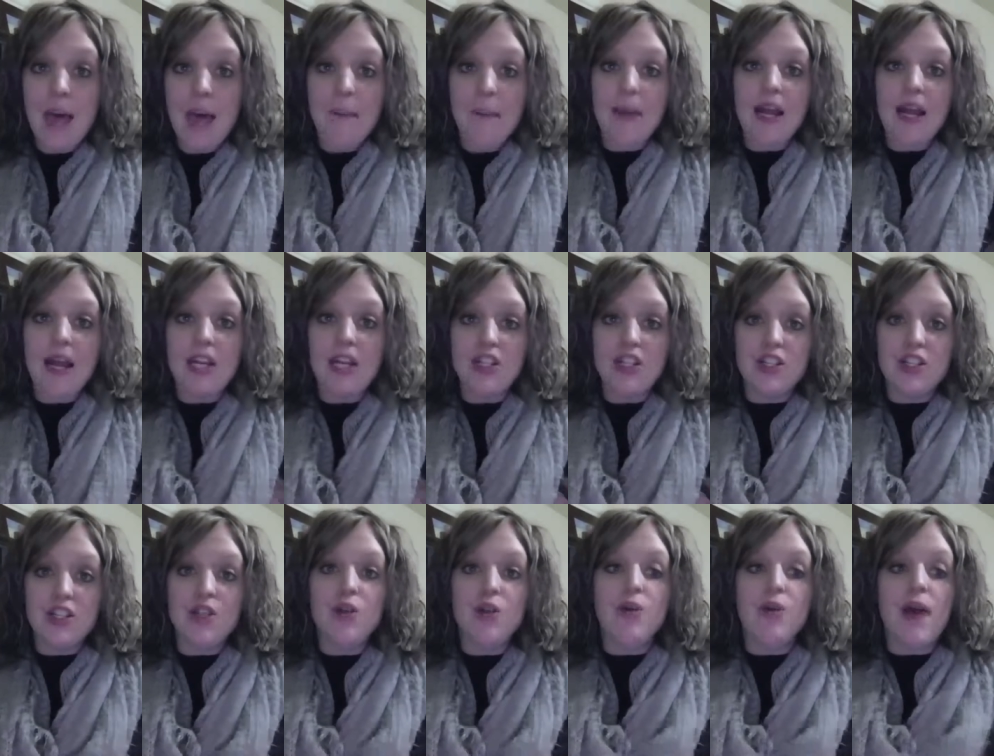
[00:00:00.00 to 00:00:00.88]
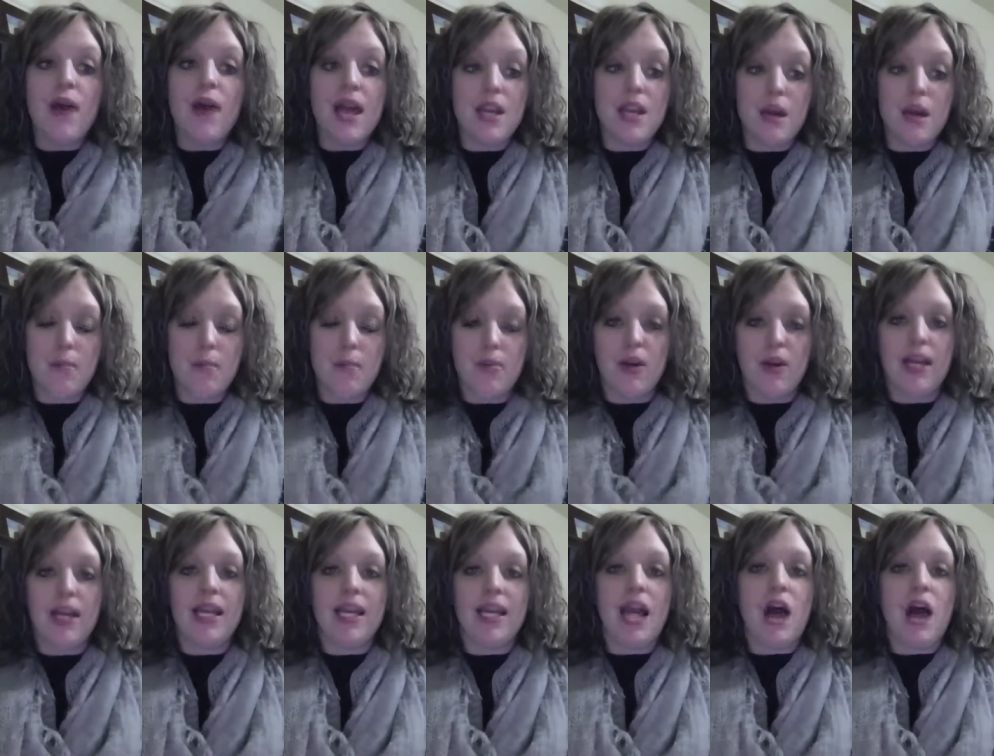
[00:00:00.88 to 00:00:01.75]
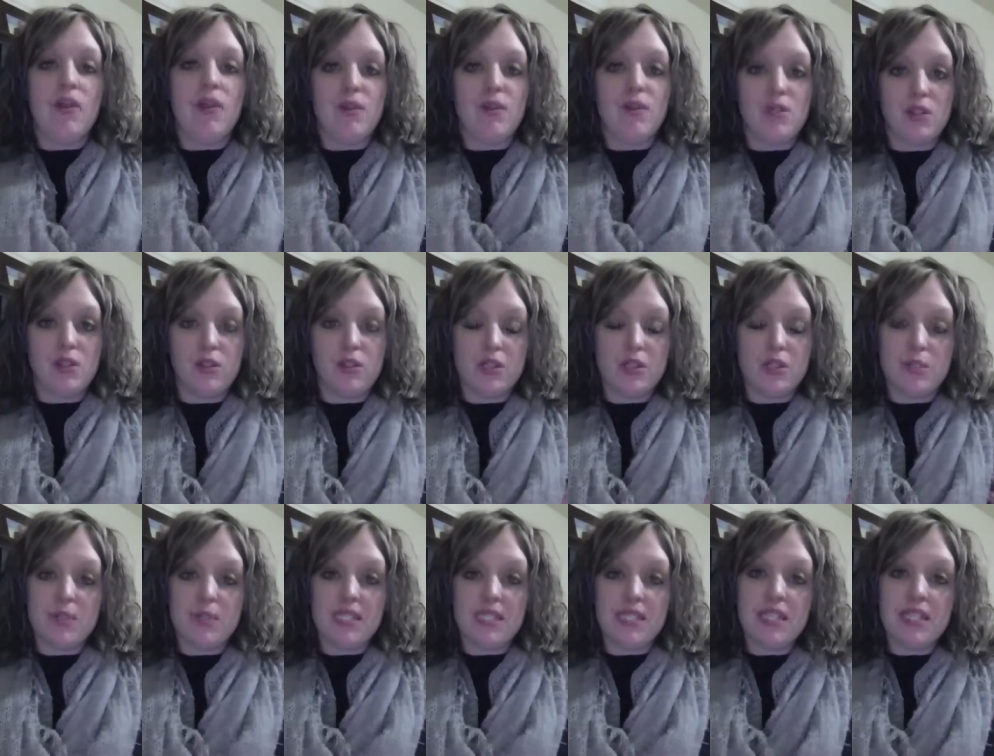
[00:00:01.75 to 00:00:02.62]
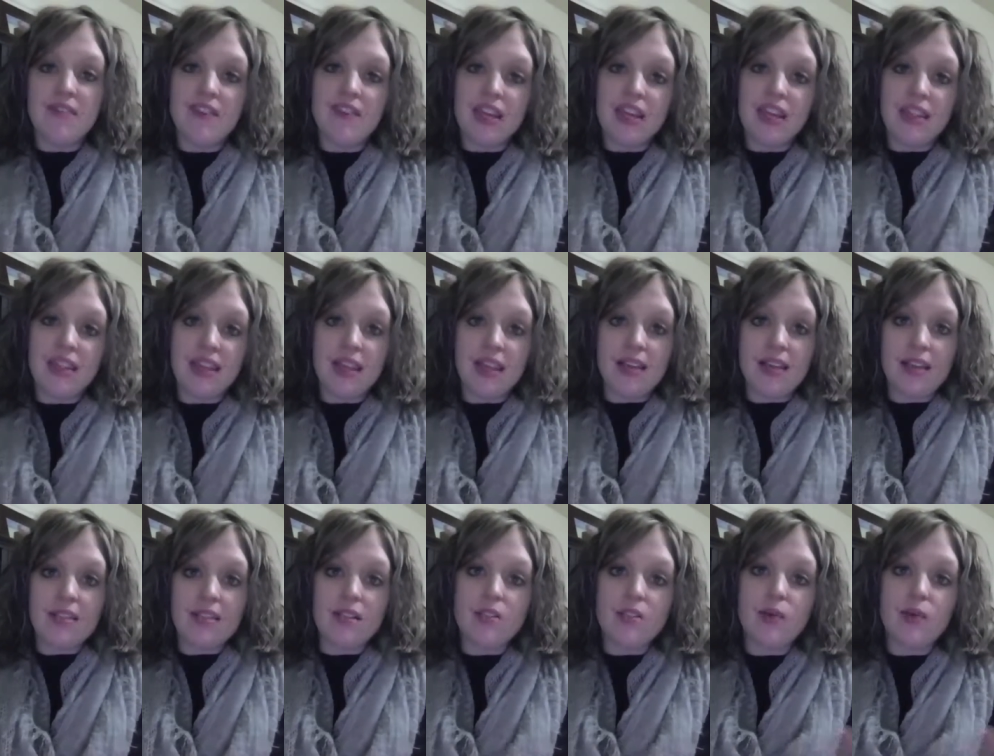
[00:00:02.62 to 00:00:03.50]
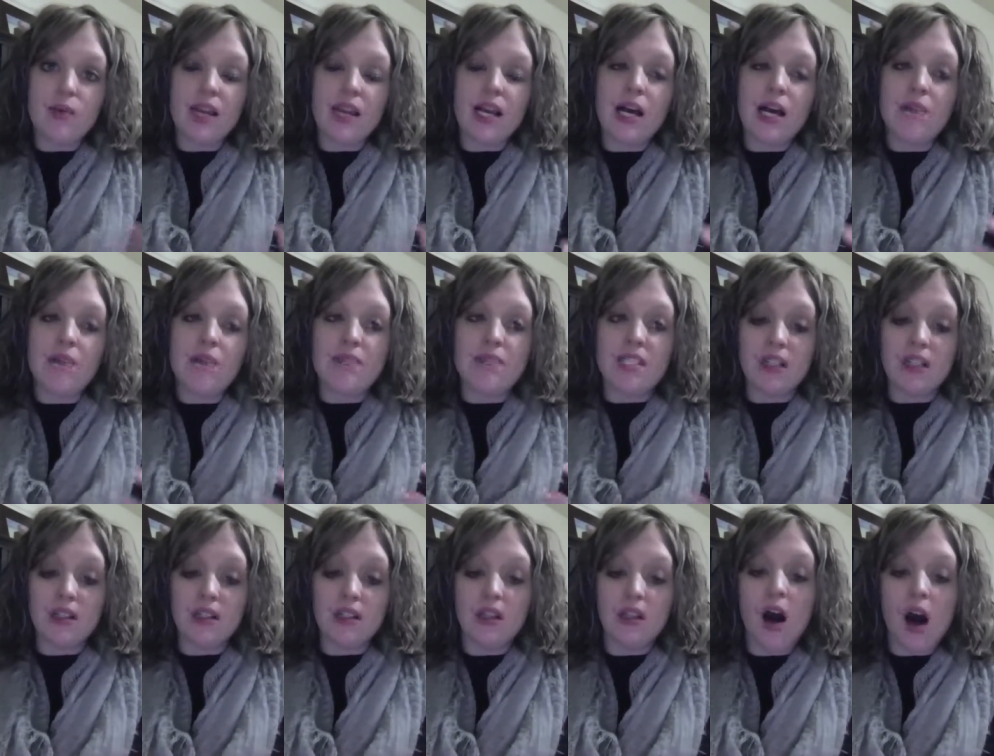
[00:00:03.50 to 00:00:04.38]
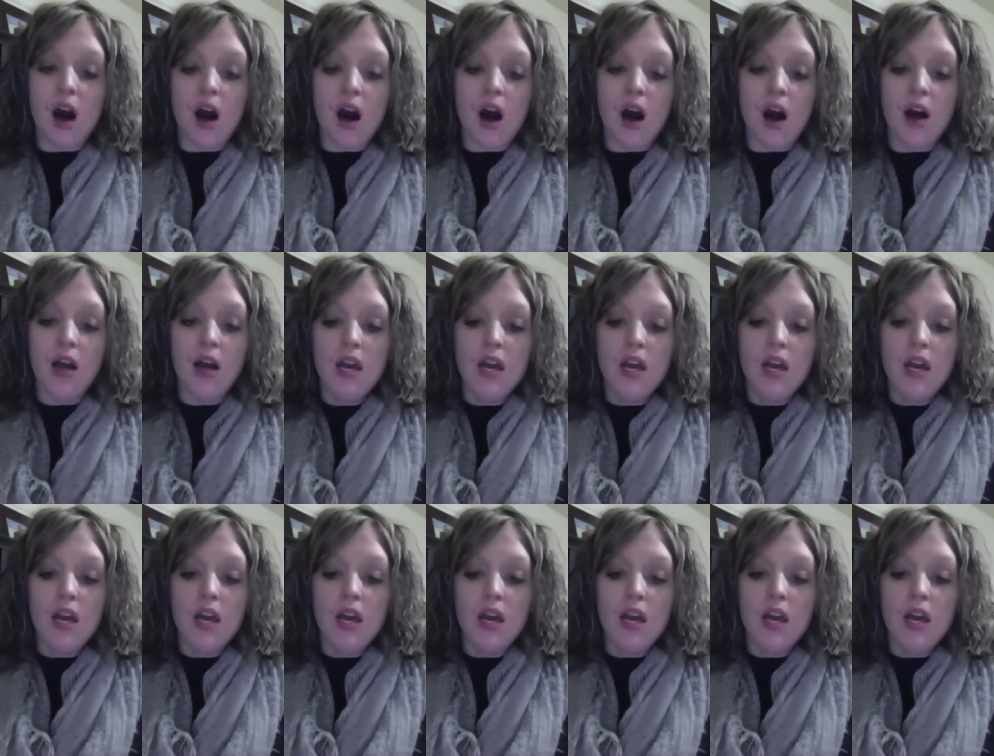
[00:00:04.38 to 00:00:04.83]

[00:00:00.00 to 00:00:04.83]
but I do end up bringing out those little specific things because when it comes to law,